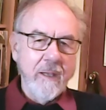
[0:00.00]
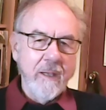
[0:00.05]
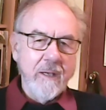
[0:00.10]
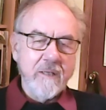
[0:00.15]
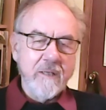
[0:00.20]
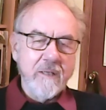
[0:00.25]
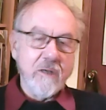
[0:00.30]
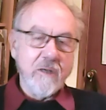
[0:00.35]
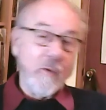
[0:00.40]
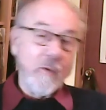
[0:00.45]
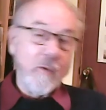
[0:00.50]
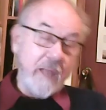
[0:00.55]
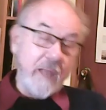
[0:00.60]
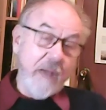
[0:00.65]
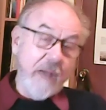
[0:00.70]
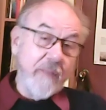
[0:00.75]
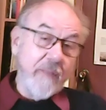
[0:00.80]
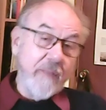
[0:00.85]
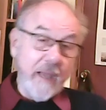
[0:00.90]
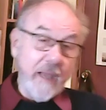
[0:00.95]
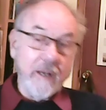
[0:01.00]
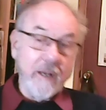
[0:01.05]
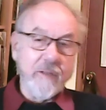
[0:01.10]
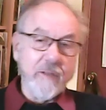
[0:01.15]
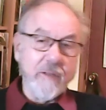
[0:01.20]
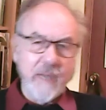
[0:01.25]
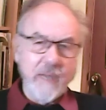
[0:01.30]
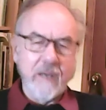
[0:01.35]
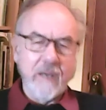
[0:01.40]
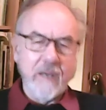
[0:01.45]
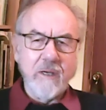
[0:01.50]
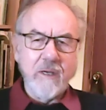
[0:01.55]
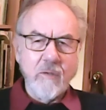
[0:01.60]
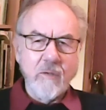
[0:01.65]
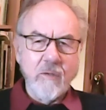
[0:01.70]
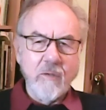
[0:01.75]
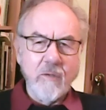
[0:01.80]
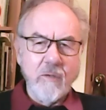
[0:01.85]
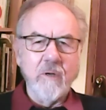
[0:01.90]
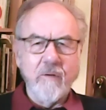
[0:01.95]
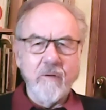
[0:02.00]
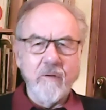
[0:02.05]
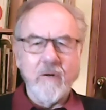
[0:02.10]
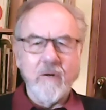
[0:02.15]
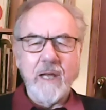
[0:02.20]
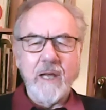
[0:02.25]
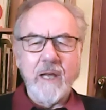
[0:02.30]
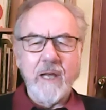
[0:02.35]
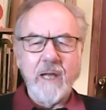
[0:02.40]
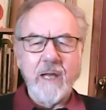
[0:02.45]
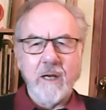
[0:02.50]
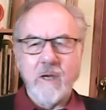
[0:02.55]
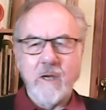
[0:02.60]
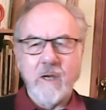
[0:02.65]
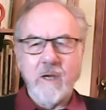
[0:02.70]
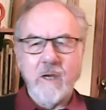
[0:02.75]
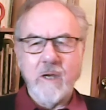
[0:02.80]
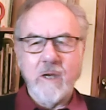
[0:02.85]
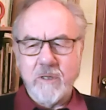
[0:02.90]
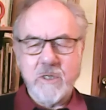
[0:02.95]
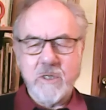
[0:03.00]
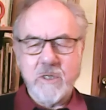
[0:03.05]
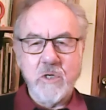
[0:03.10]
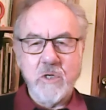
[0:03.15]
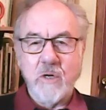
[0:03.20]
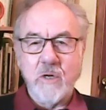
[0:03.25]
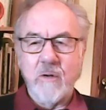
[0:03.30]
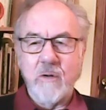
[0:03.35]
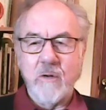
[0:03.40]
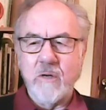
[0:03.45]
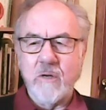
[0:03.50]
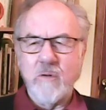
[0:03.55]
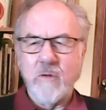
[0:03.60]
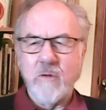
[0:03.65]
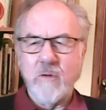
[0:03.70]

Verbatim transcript: So without that, I think you wouldn't have really had a curiosity show, and you,